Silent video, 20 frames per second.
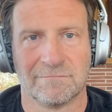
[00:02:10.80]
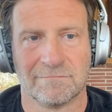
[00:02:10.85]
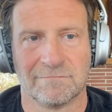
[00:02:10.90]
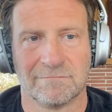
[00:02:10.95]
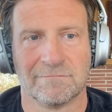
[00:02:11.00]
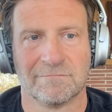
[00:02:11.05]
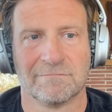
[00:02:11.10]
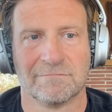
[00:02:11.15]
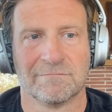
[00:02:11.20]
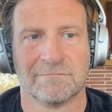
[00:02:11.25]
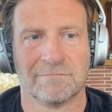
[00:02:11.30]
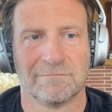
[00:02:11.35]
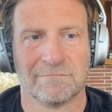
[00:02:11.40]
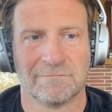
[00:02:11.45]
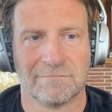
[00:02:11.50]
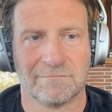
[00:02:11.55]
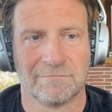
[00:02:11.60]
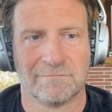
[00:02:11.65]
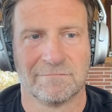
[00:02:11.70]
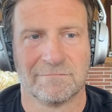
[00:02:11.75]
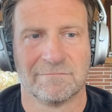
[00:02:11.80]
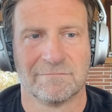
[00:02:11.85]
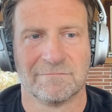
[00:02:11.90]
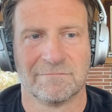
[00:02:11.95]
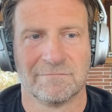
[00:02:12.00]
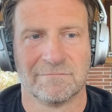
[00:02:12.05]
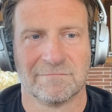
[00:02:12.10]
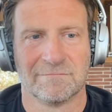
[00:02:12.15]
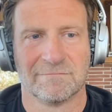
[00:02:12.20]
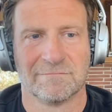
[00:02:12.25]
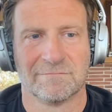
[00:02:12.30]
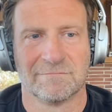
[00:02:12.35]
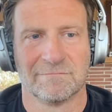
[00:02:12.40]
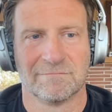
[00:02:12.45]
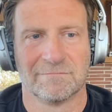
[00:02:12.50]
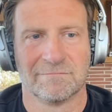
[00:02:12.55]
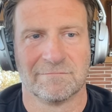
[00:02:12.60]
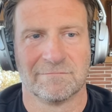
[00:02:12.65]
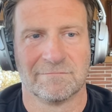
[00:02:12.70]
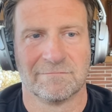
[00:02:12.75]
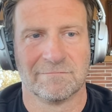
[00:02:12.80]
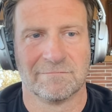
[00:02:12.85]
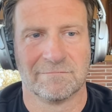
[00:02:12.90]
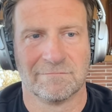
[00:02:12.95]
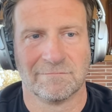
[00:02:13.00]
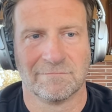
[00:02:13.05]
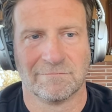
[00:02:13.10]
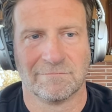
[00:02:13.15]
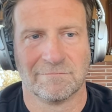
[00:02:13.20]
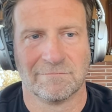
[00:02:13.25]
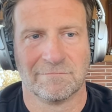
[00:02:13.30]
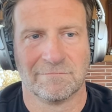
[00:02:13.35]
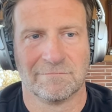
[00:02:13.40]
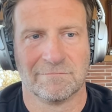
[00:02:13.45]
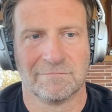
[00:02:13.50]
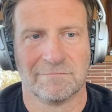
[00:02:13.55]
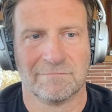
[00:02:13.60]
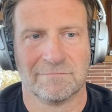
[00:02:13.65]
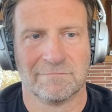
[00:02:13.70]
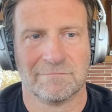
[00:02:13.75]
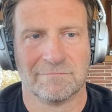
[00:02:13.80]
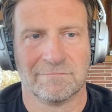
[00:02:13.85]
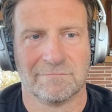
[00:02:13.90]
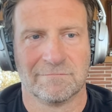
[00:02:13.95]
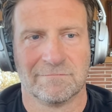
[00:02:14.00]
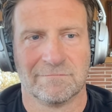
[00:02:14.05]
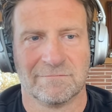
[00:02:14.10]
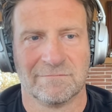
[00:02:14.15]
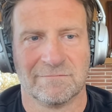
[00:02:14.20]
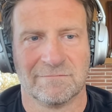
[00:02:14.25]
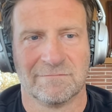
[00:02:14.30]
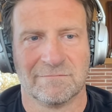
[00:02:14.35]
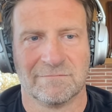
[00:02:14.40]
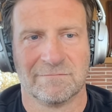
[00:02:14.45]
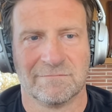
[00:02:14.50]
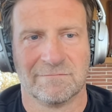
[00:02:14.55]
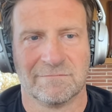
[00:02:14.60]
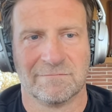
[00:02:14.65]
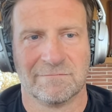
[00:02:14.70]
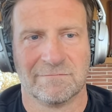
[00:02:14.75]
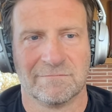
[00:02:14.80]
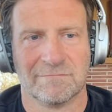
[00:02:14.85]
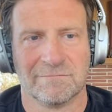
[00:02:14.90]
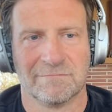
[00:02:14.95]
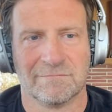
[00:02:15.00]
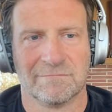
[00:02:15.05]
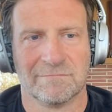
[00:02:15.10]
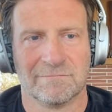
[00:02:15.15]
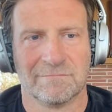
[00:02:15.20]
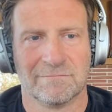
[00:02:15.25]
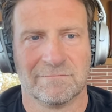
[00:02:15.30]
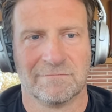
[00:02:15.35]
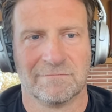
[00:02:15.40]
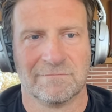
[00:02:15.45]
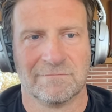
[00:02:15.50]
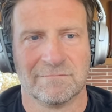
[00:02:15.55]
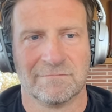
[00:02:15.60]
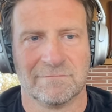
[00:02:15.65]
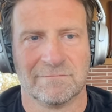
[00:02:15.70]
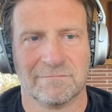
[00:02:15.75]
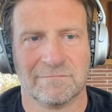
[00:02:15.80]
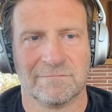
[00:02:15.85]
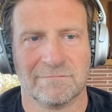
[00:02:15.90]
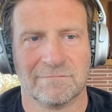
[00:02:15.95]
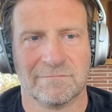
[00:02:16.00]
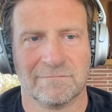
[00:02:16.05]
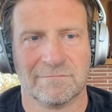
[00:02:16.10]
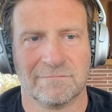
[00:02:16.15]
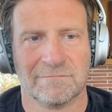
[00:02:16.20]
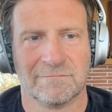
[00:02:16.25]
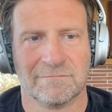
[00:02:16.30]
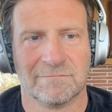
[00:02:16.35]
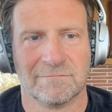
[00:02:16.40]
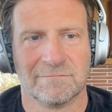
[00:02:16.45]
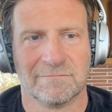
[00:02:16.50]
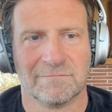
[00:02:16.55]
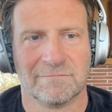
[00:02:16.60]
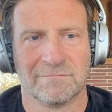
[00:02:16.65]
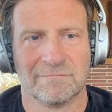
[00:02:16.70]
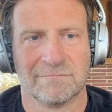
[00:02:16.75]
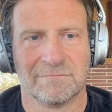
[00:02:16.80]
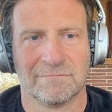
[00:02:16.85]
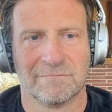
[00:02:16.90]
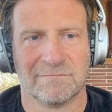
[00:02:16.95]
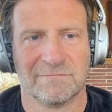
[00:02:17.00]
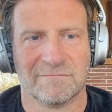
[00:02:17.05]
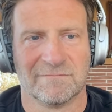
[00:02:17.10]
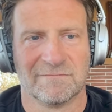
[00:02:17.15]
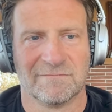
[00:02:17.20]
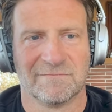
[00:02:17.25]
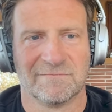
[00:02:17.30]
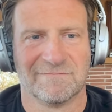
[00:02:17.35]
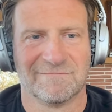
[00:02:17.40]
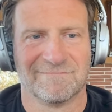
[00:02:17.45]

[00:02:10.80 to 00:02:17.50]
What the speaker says: The person shown says nothing.